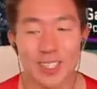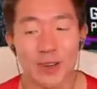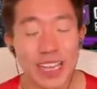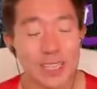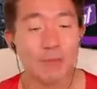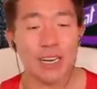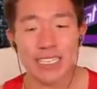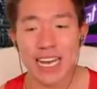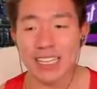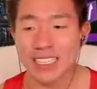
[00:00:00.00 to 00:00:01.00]
So he has a pretty
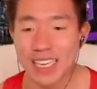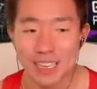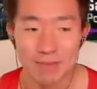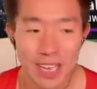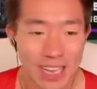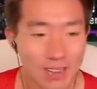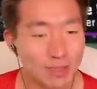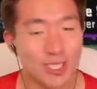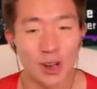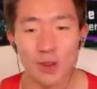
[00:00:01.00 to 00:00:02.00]
solid team,
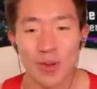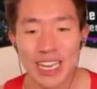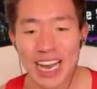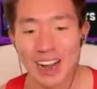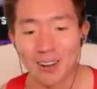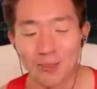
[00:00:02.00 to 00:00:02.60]
but so do we now.